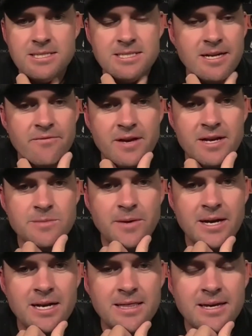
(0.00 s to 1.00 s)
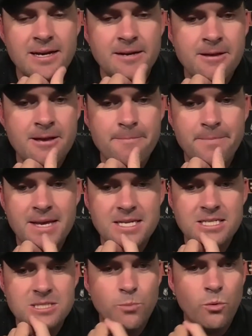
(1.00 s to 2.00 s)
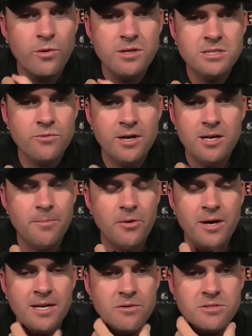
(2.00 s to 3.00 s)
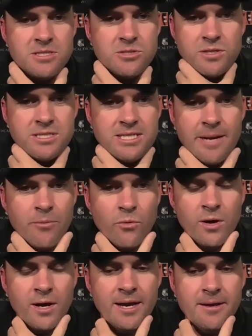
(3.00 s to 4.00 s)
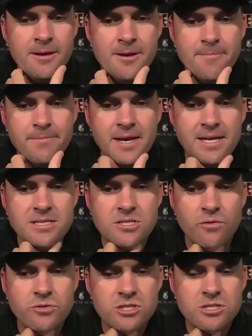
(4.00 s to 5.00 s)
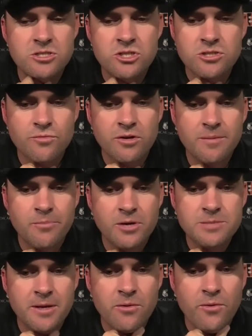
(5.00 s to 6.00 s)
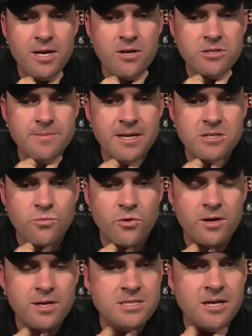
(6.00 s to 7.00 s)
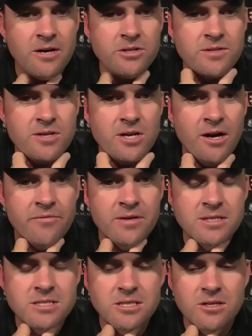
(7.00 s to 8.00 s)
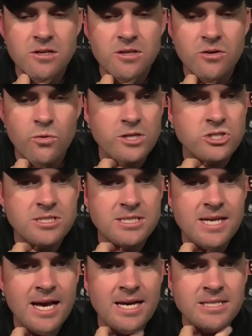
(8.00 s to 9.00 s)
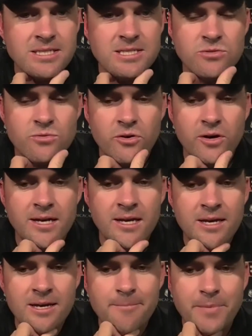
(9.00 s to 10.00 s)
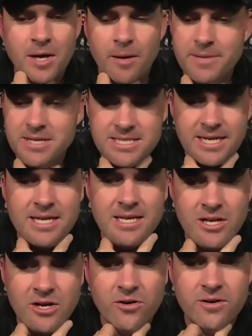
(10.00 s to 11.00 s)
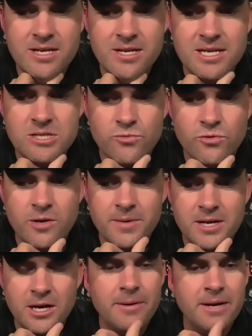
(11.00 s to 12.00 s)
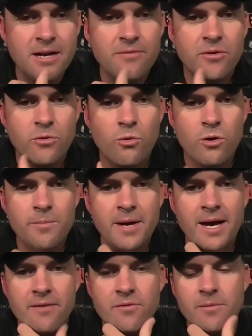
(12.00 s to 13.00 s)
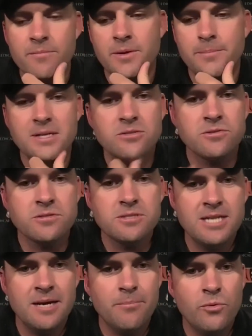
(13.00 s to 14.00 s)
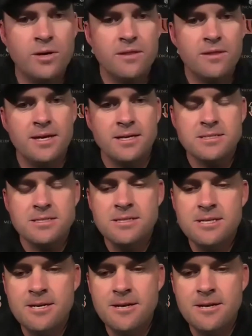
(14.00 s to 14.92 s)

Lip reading: He's not fazed by anything. He's poised and ready to play. He knows he's one snap away. And so just really impressed by the way he goes about his work, his knowledge of the offense, the questions he asks. He's really, in his second year, he's really become an NFL quarterback from the mental standpoint of things.